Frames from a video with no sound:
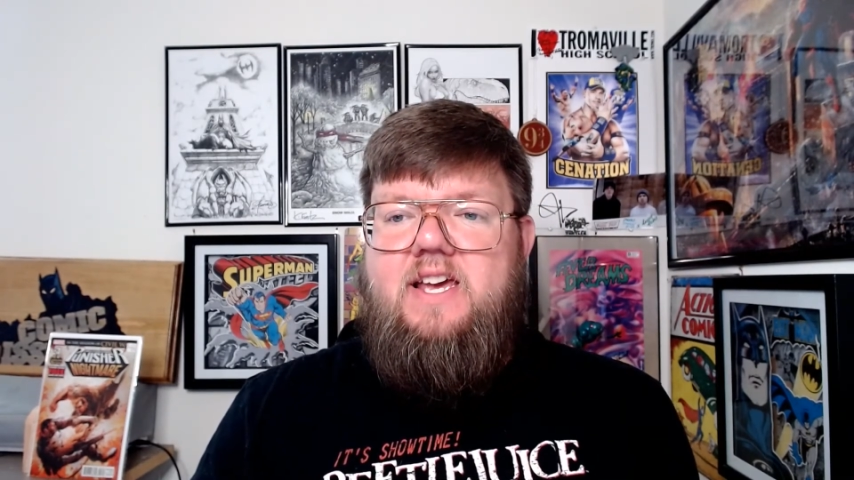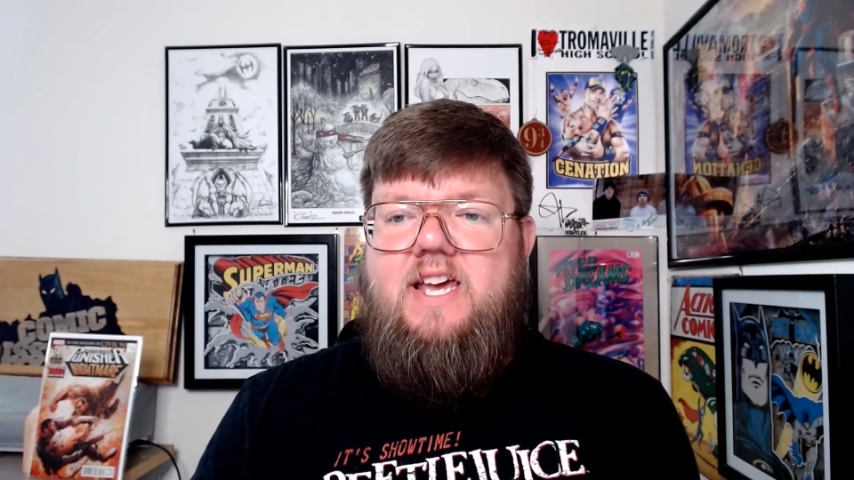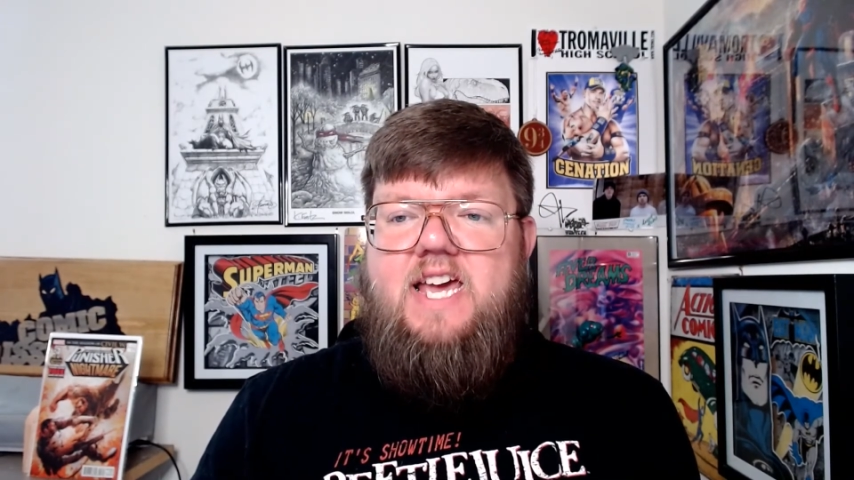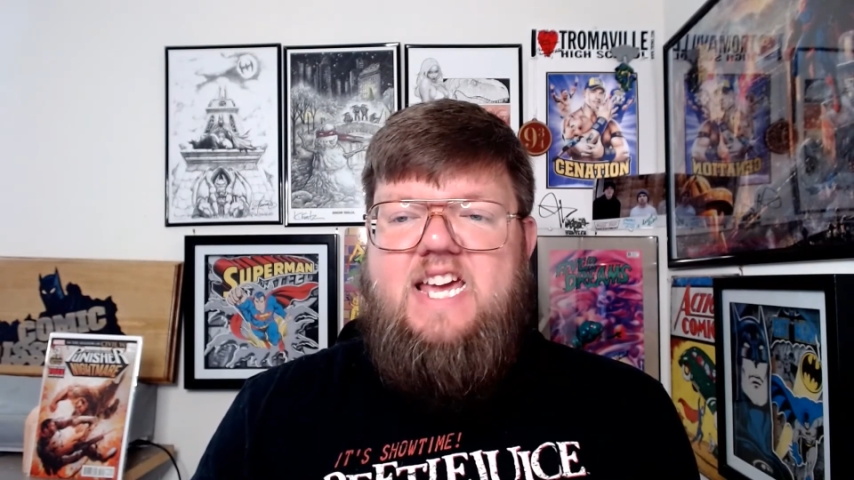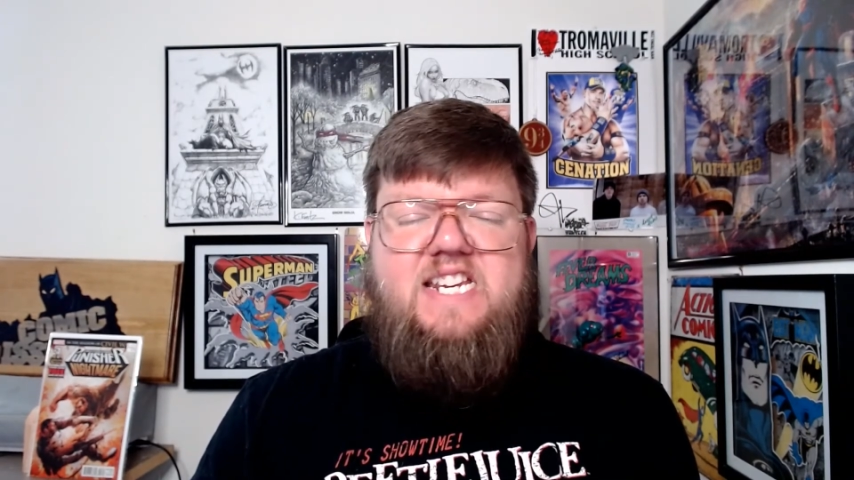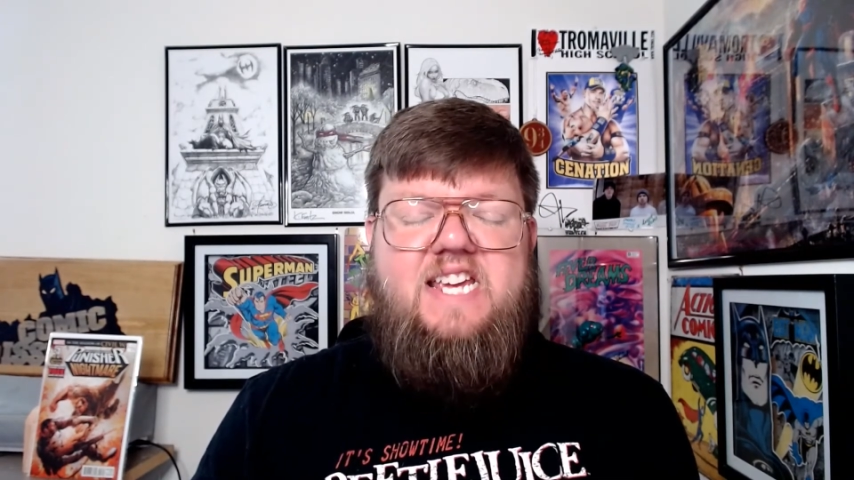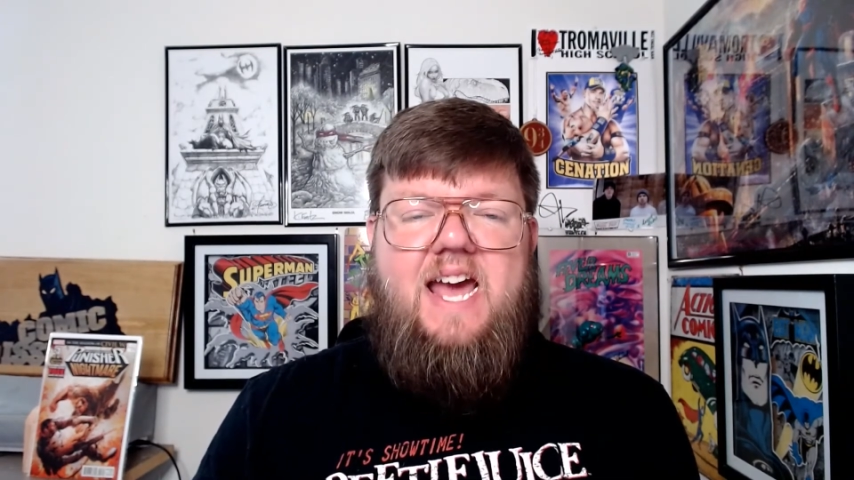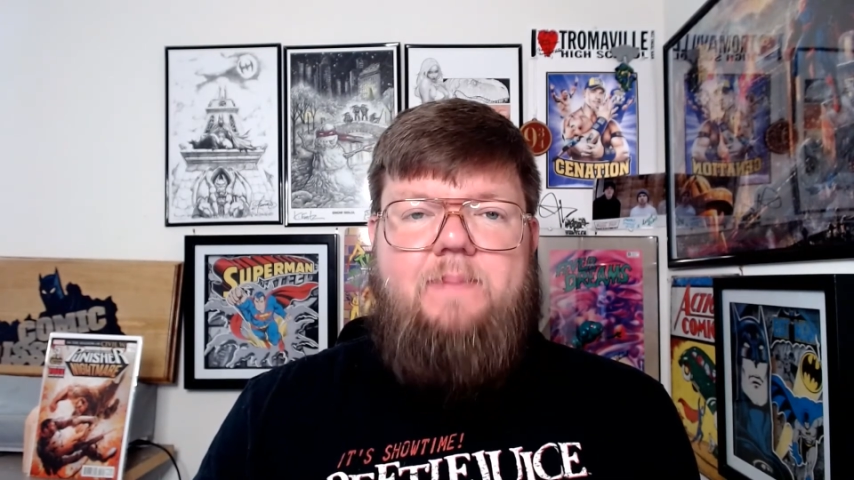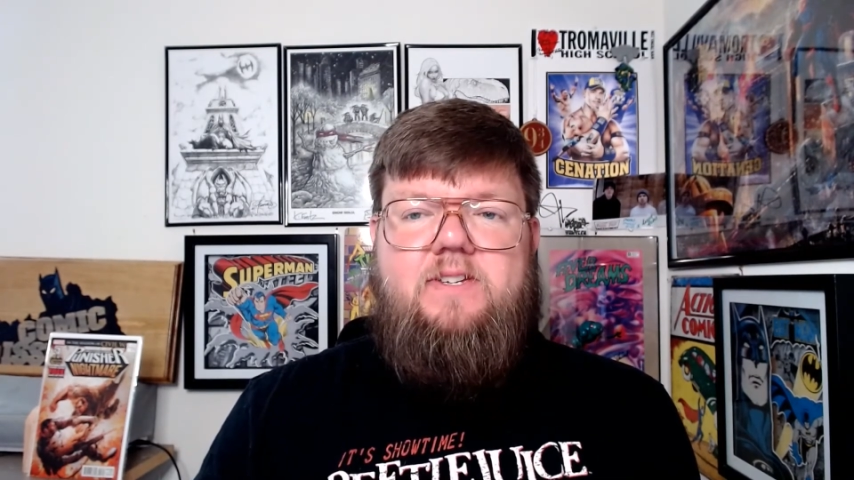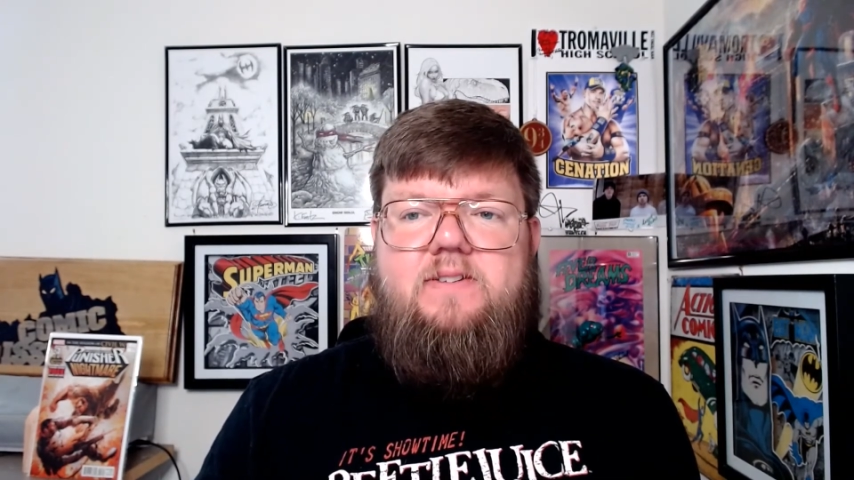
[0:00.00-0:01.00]
And
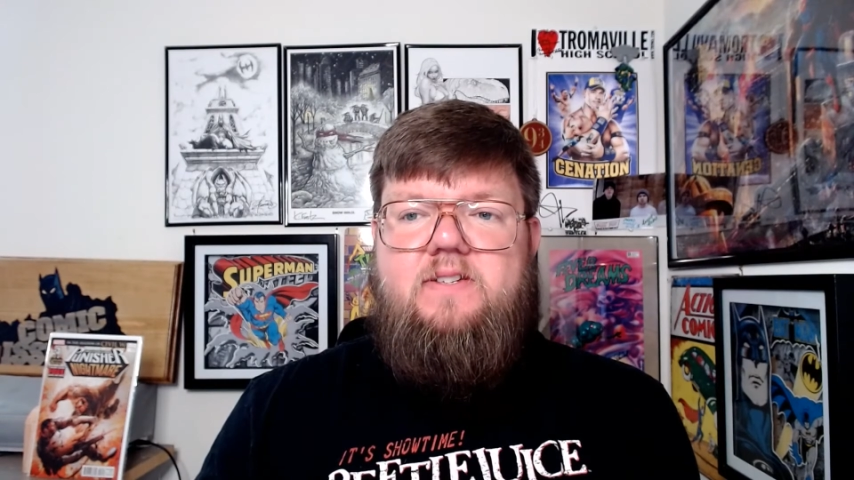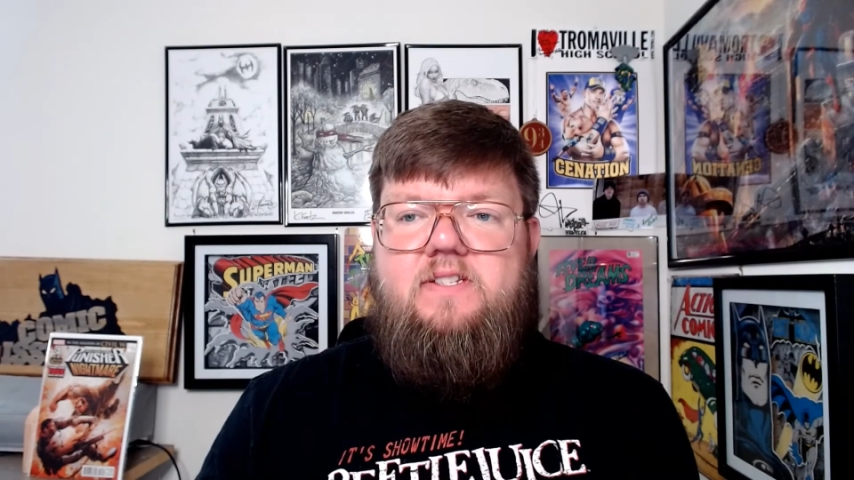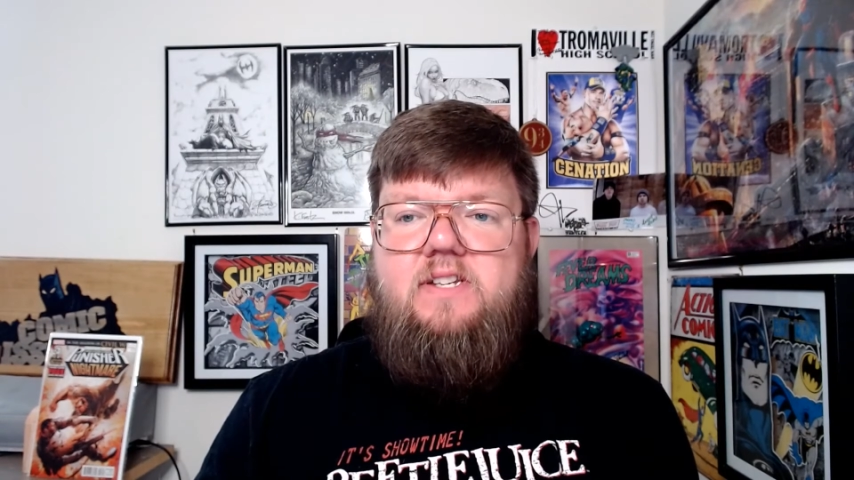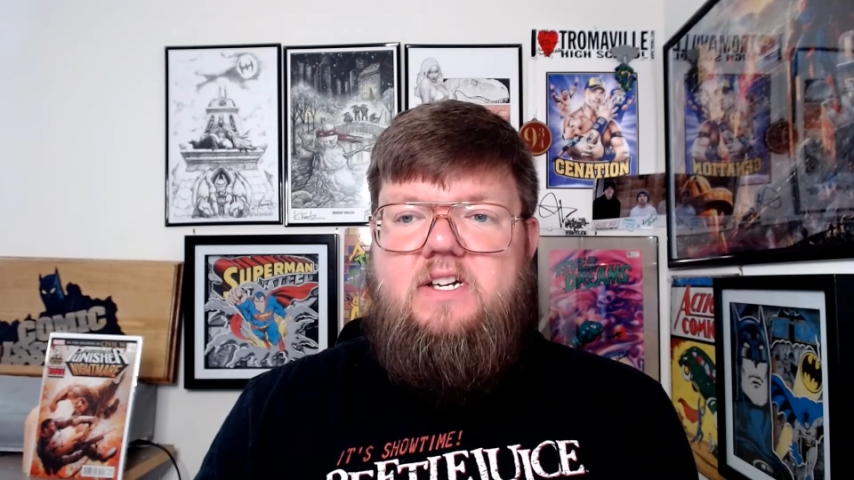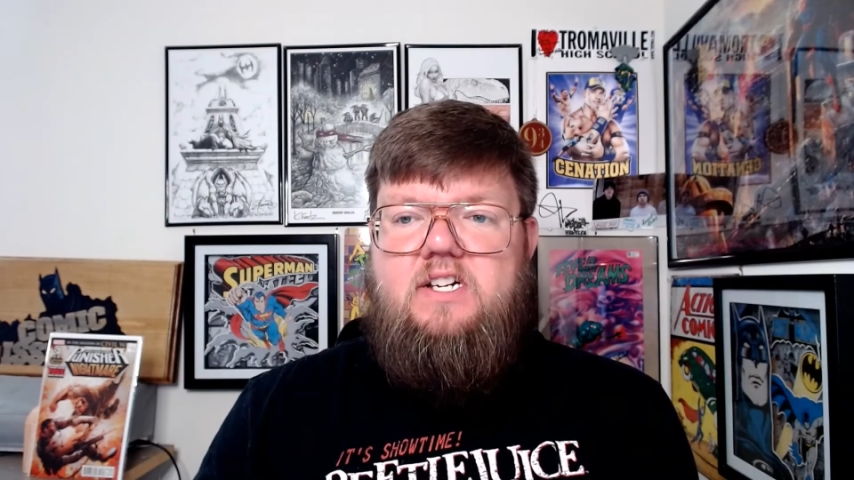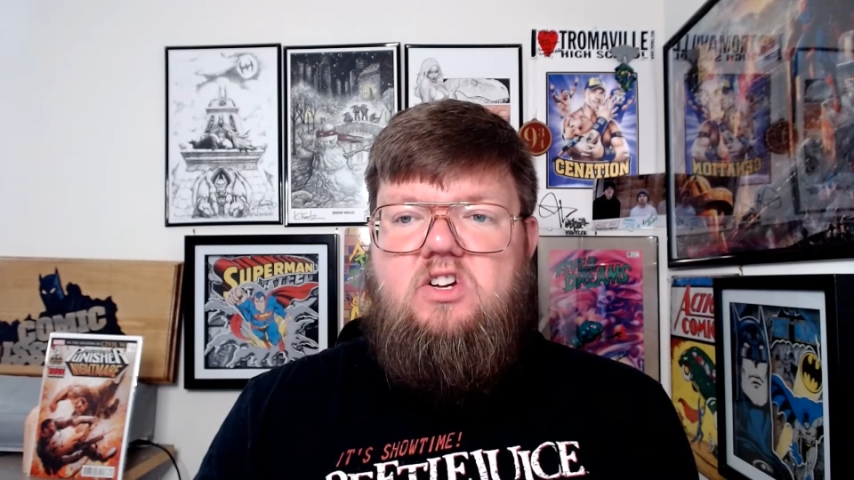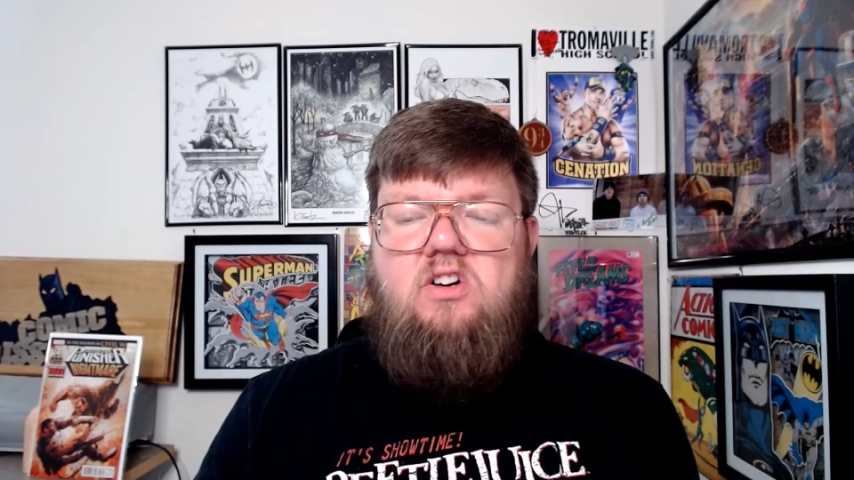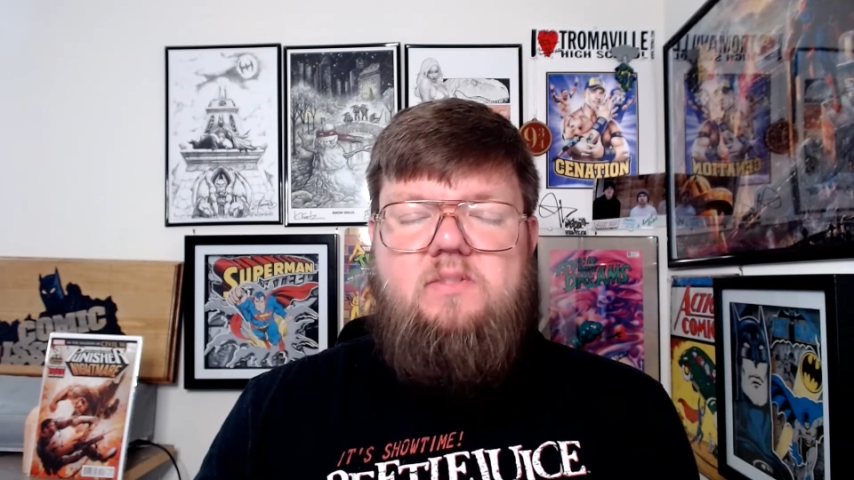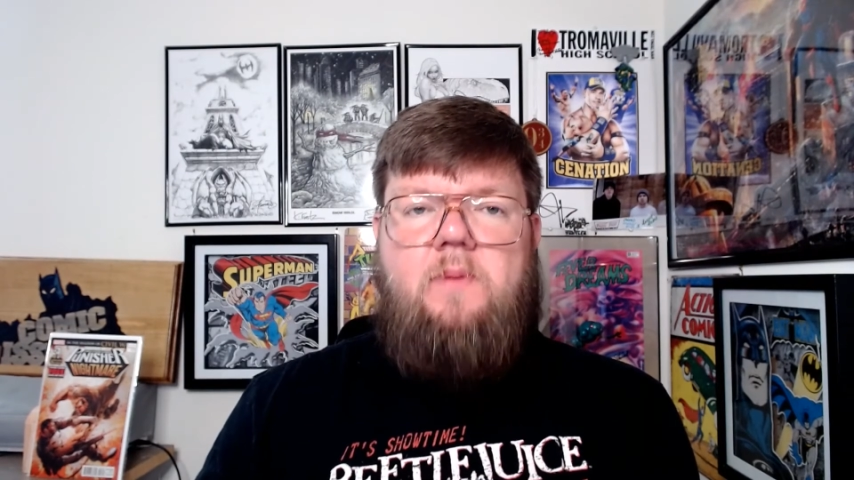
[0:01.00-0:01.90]
Captain calls him a